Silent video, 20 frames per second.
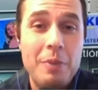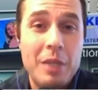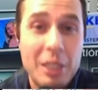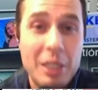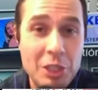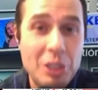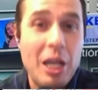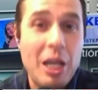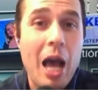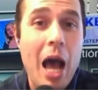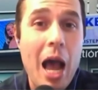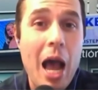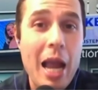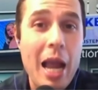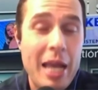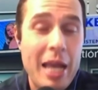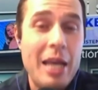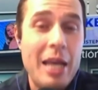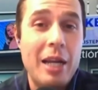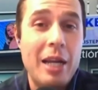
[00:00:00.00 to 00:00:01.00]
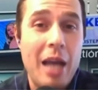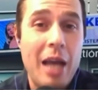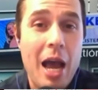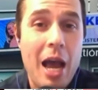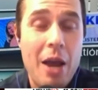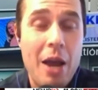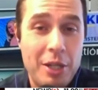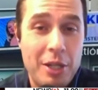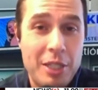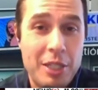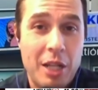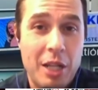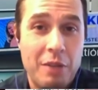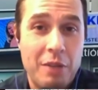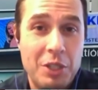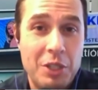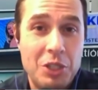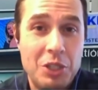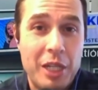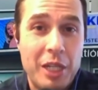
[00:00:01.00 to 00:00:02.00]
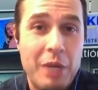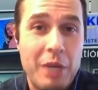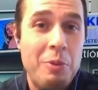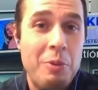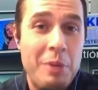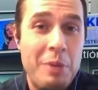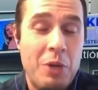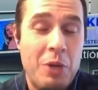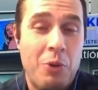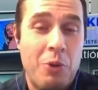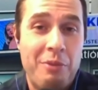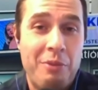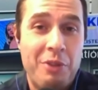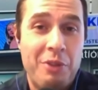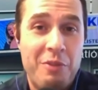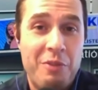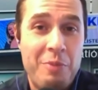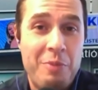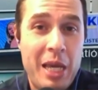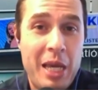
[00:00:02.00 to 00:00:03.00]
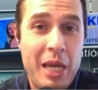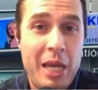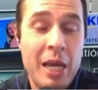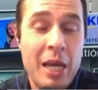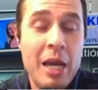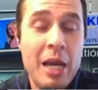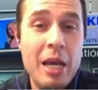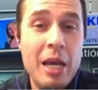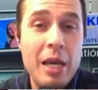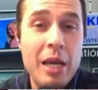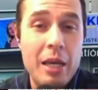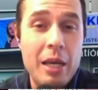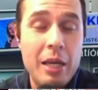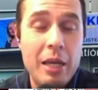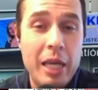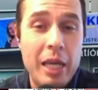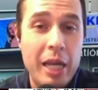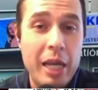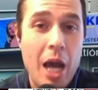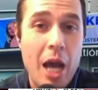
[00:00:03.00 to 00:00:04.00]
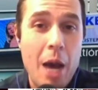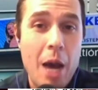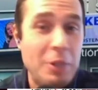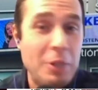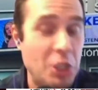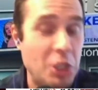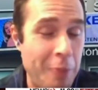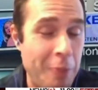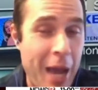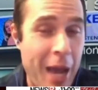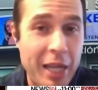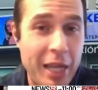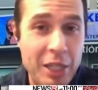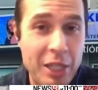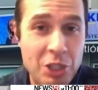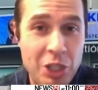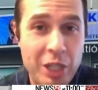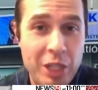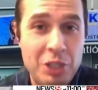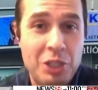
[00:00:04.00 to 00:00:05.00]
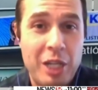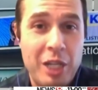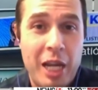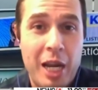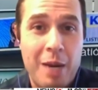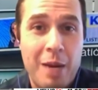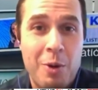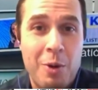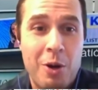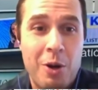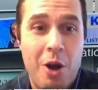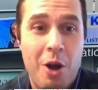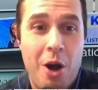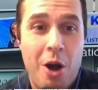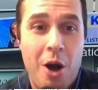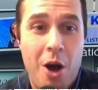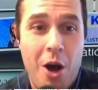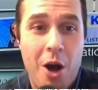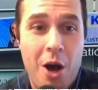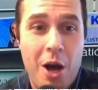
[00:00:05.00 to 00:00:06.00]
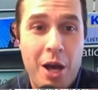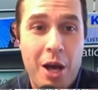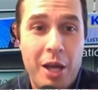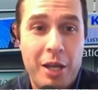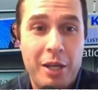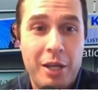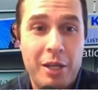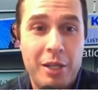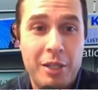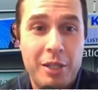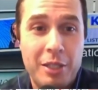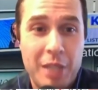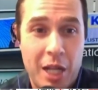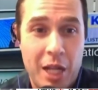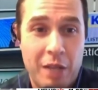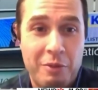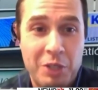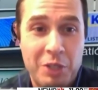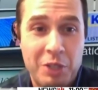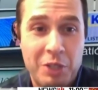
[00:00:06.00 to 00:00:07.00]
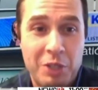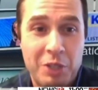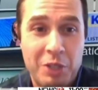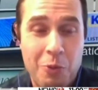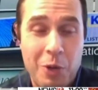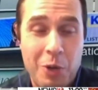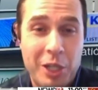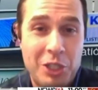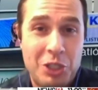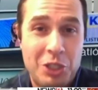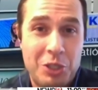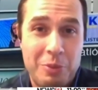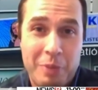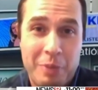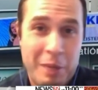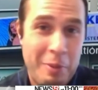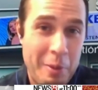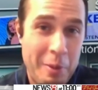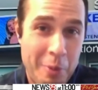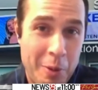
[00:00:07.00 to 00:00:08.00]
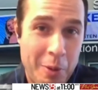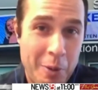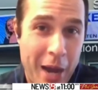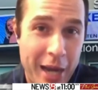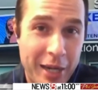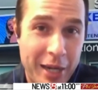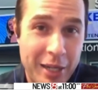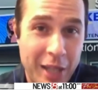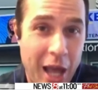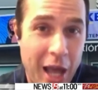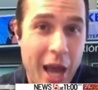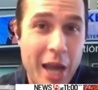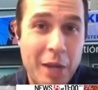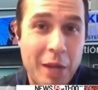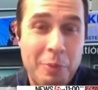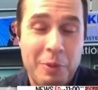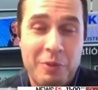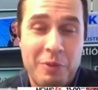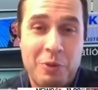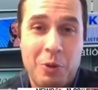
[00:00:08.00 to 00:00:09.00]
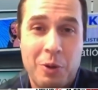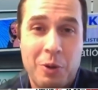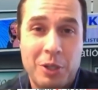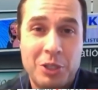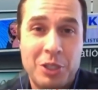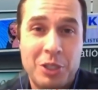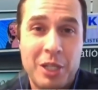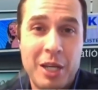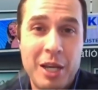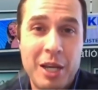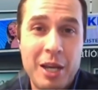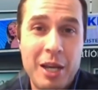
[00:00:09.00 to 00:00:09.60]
this guy hit a guy on television. It would be the equivalent of me getting up and smacking Jason Hammer on television, which many people might like. But of course,